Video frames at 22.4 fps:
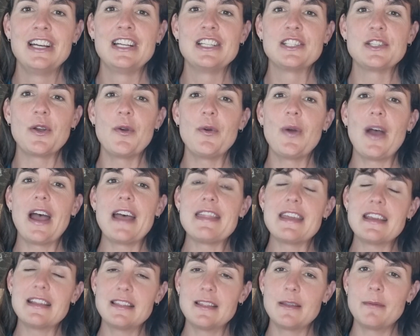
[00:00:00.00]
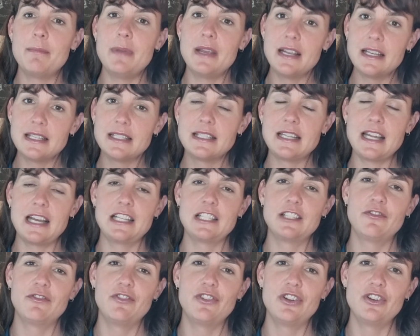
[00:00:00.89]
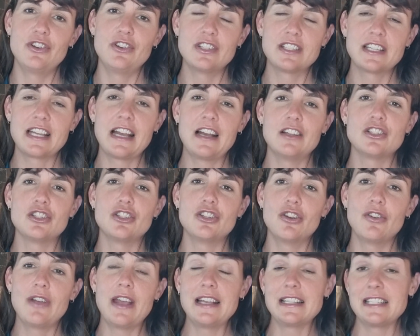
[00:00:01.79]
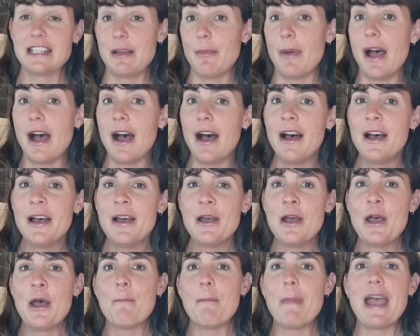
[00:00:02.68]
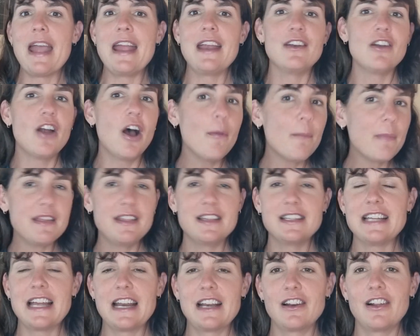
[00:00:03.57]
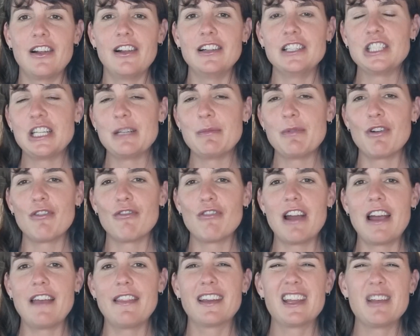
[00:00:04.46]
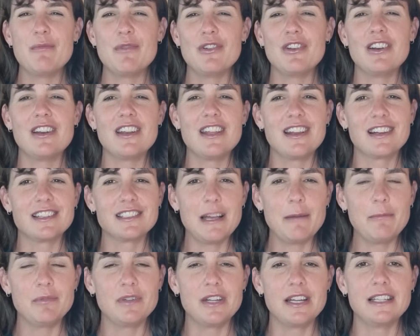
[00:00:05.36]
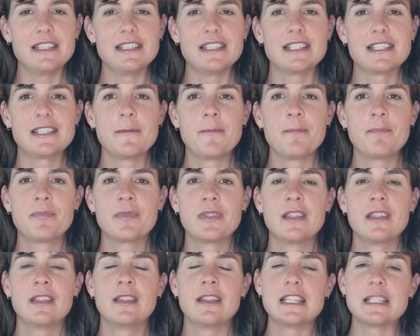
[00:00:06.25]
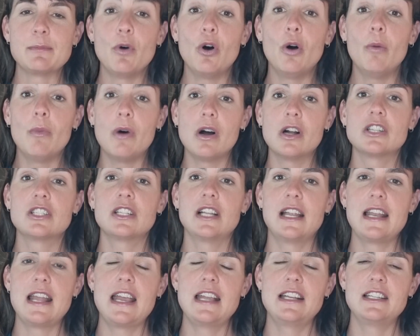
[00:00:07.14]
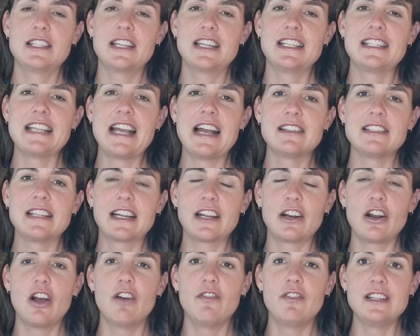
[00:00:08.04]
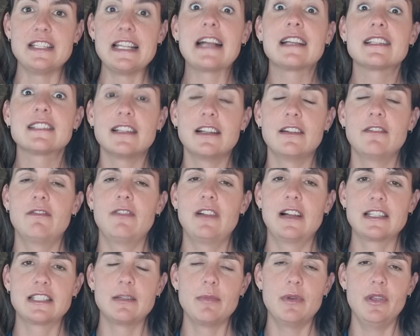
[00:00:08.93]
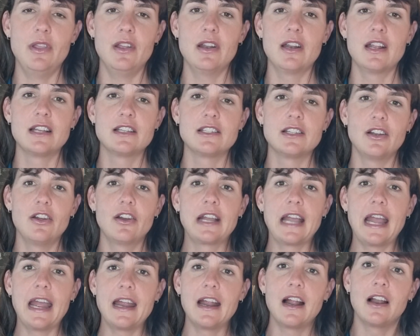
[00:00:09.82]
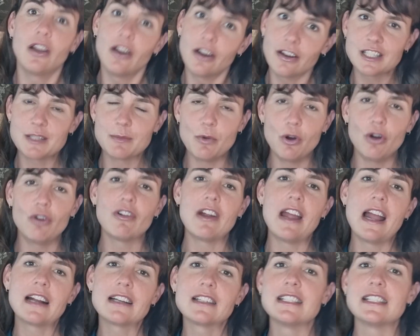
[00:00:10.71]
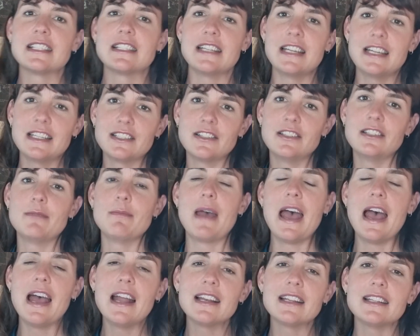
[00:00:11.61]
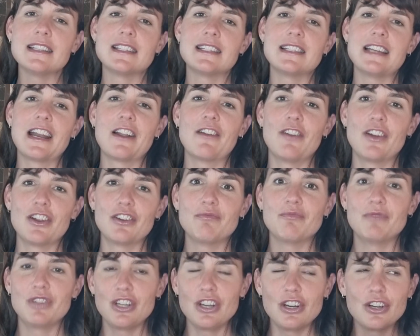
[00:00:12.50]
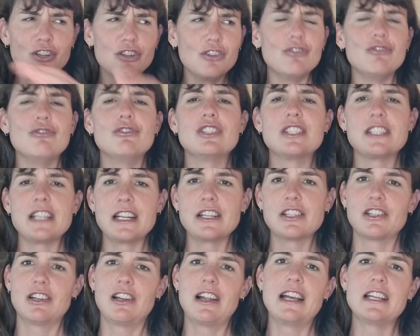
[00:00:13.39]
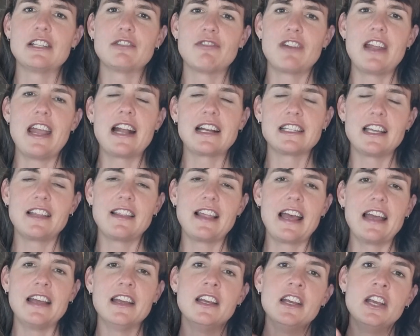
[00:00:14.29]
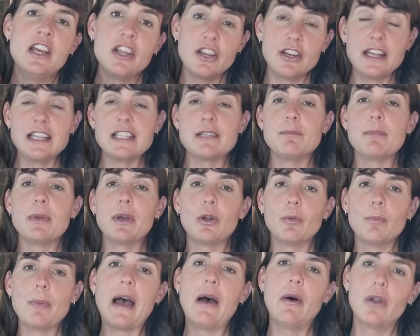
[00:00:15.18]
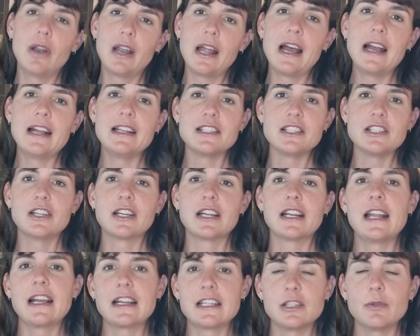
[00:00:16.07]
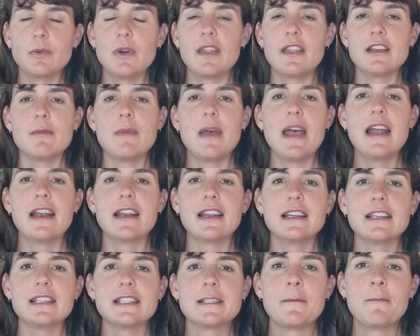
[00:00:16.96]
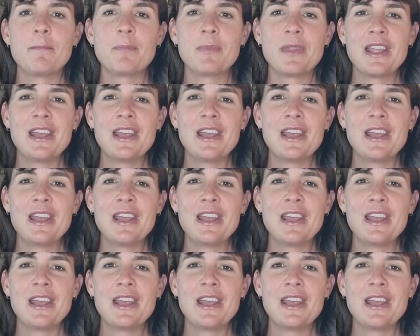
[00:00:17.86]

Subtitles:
So I think the biggest test for NuScale's new SMR may not be the technology, but rather community acceptance. The small modular nature sounds like it offers excellent flexibility to locate a lot of small reactors near to demand instead of a huge centralized reactor that you need to build power lines to connect to where the demand is.